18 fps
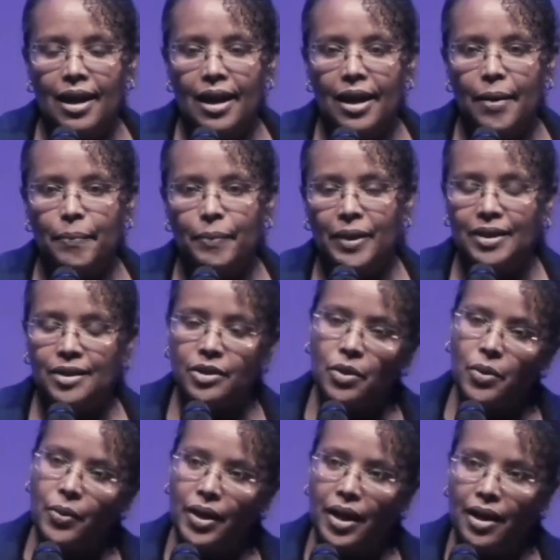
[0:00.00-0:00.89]
Um, and
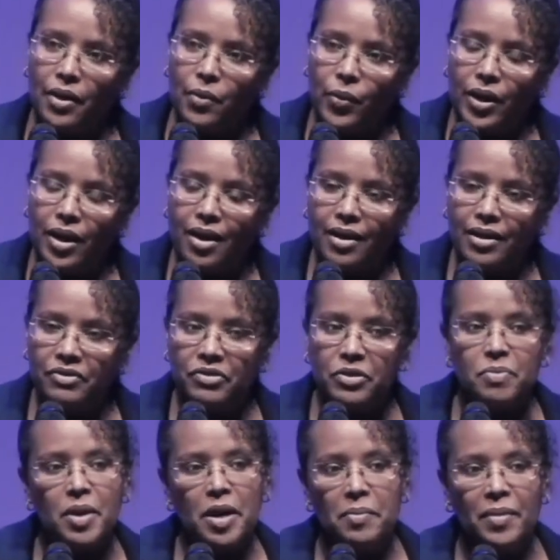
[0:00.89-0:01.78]
so when I went on
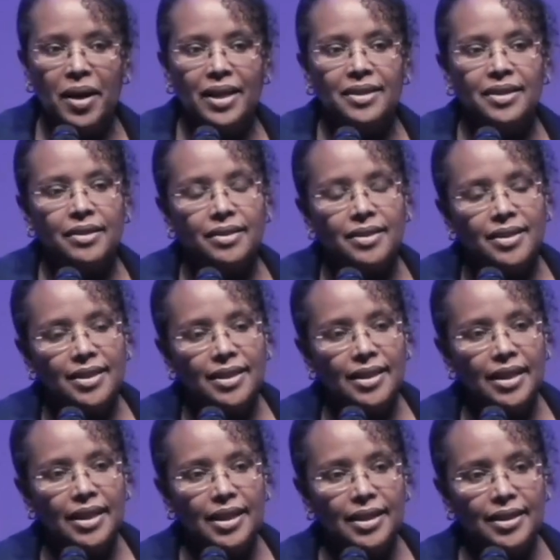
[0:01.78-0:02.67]
for my master's
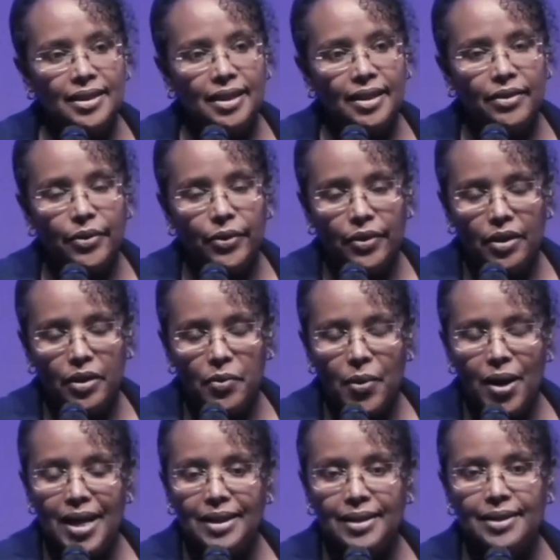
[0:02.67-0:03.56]
studies here in the
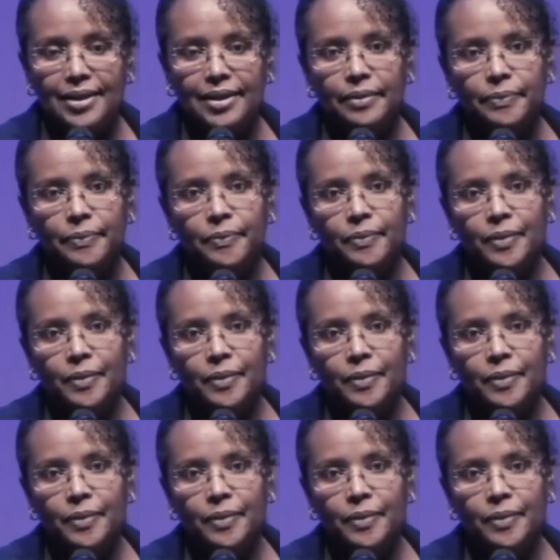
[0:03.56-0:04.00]
US,